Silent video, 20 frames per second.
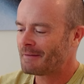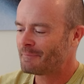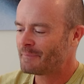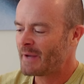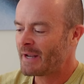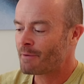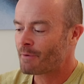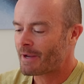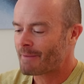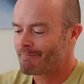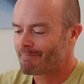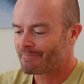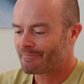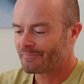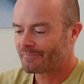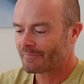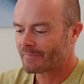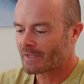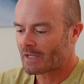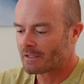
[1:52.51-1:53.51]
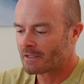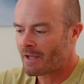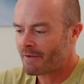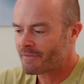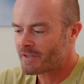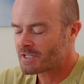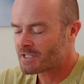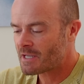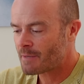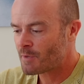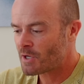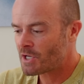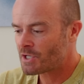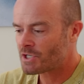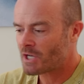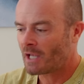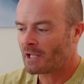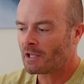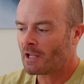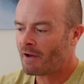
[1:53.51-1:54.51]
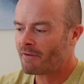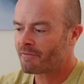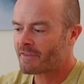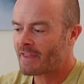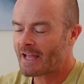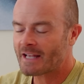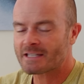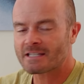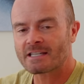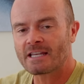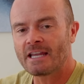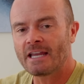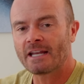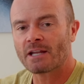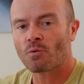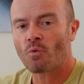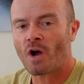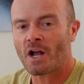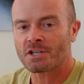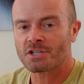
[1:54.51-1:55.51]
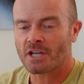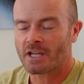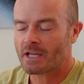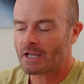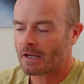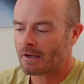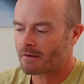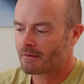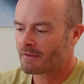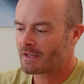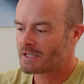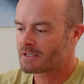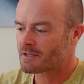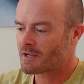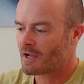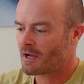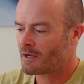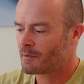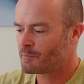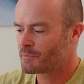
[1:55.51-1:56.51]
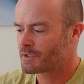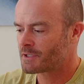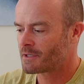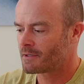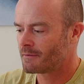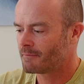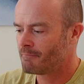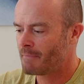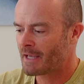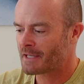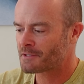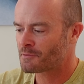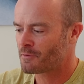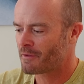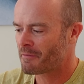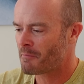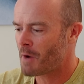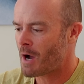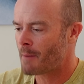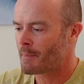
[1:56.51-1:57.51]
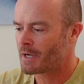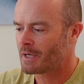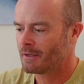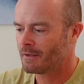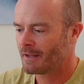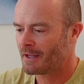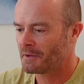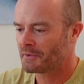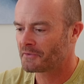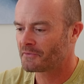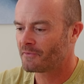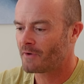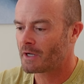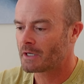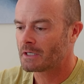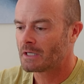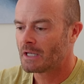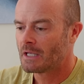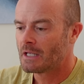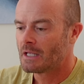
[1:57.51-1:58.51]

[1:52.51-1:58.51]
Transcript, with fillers: Anyway, love this image. I loved that scene and watching these cubs mess with mama. That was fun.